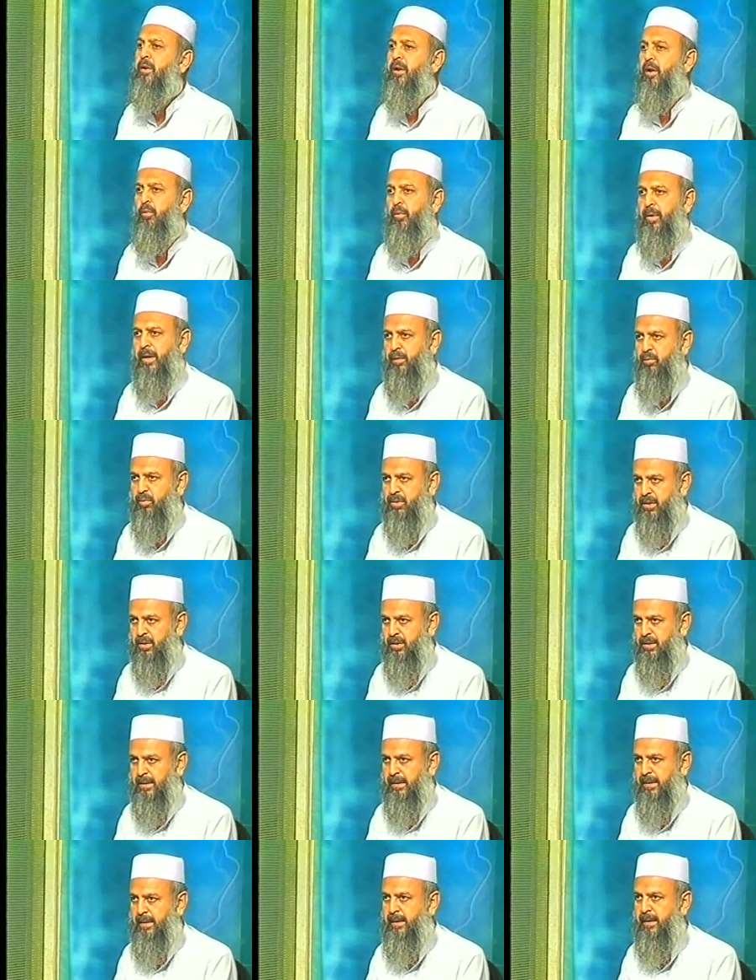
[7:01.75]
away with the
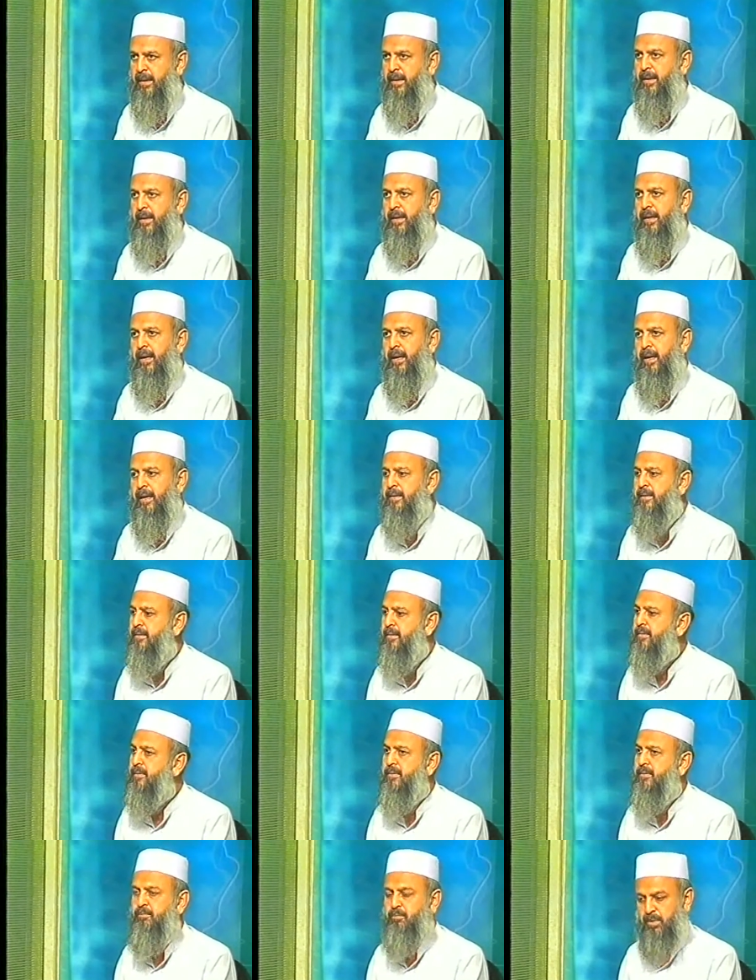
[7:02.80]
deal. And
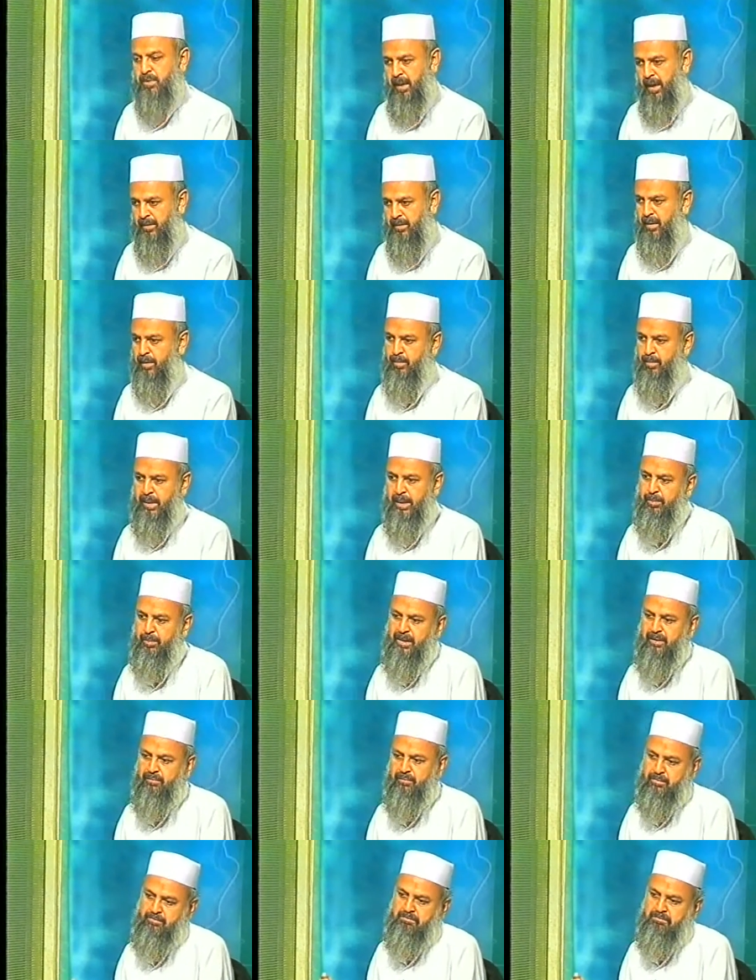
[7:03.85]
rather,
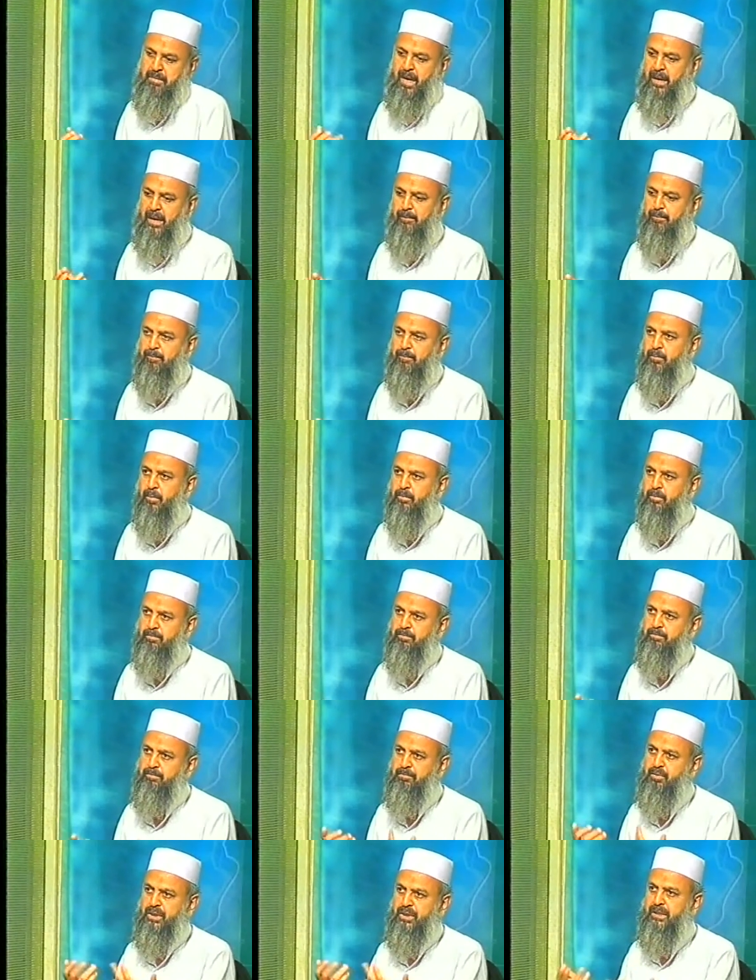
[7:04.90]
maybe I'm
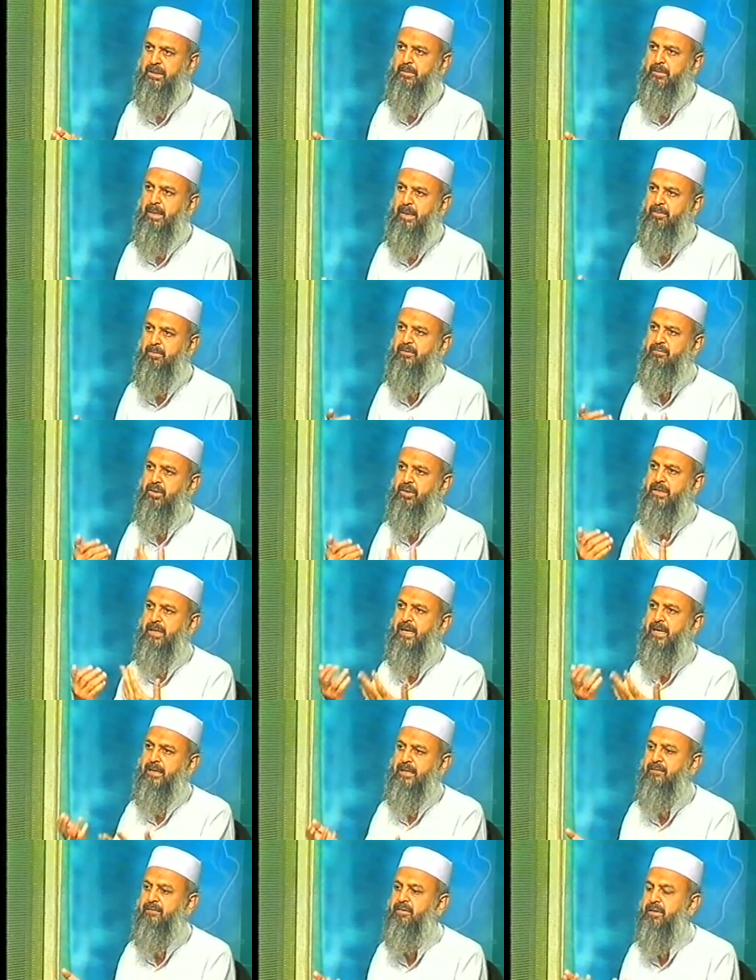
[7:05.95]
seeing maybe we get
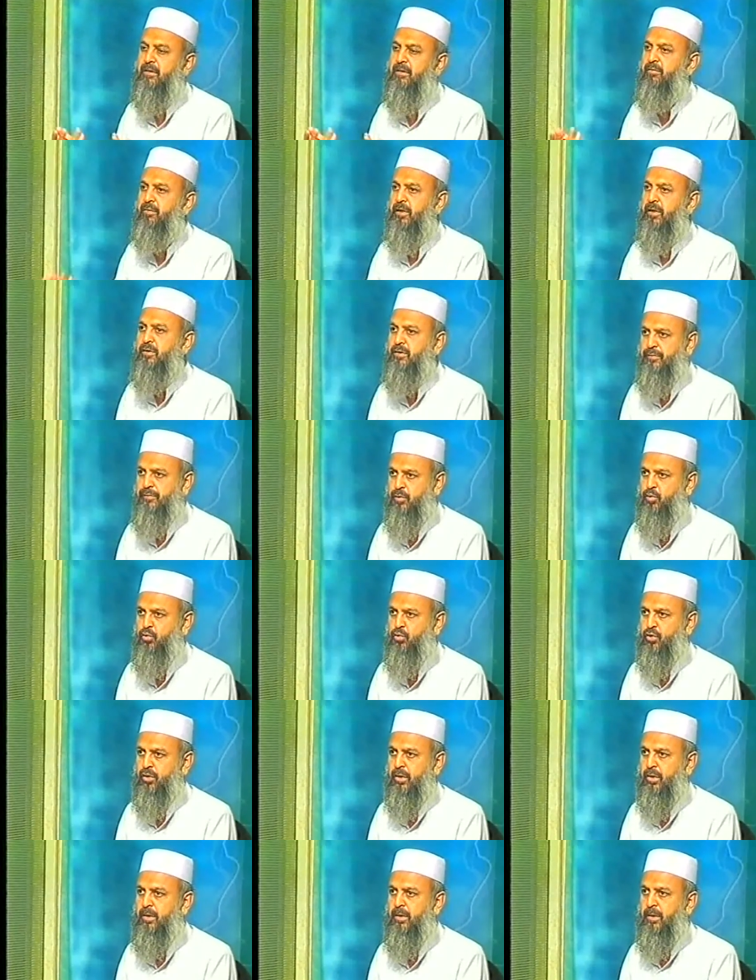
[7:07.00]
even the worst
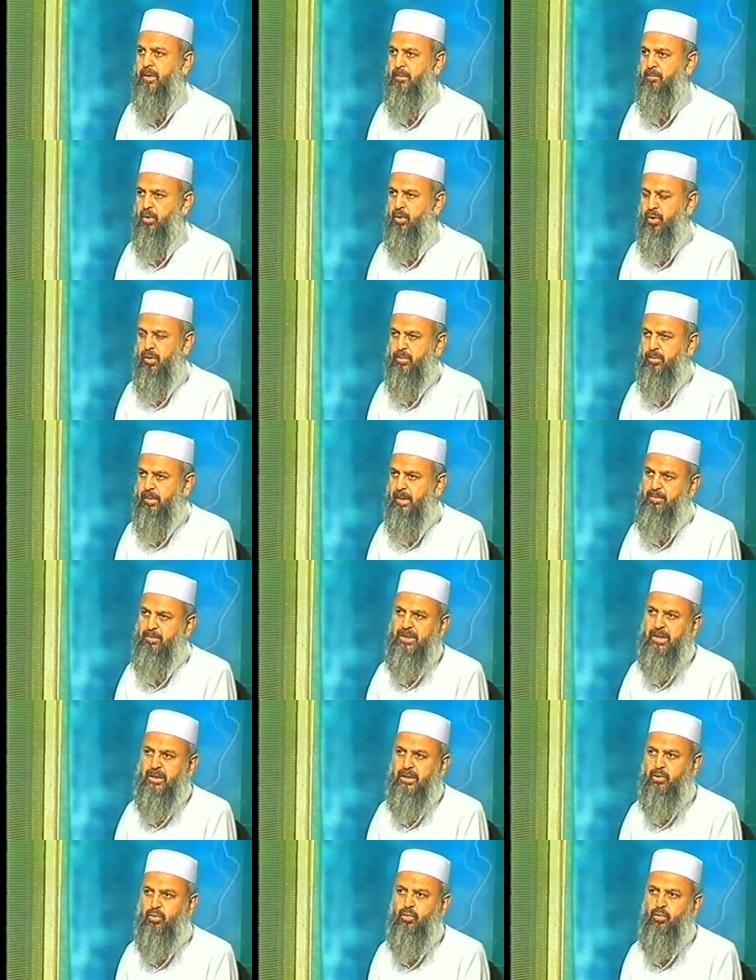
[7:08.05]
future, because maybe the
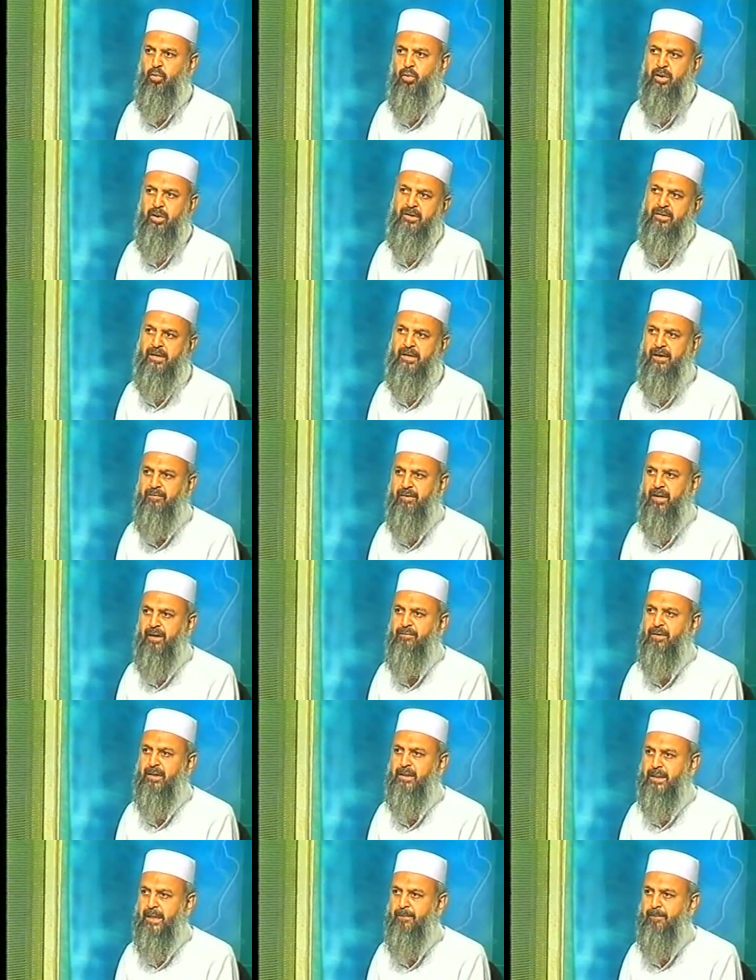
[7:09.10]
new rulers have
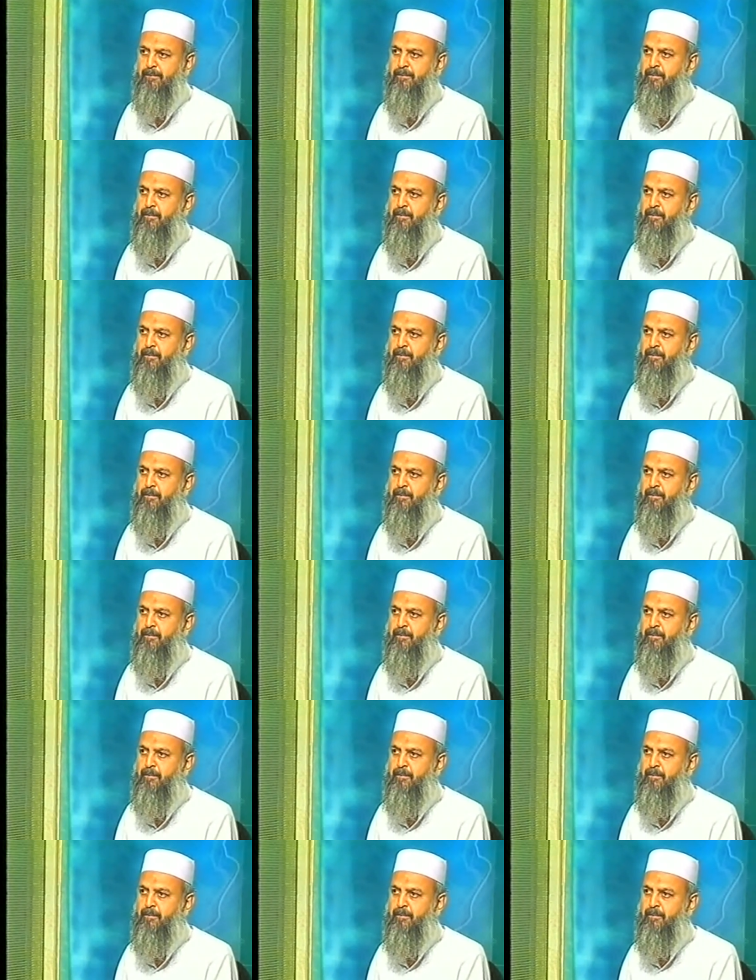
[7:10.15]
given them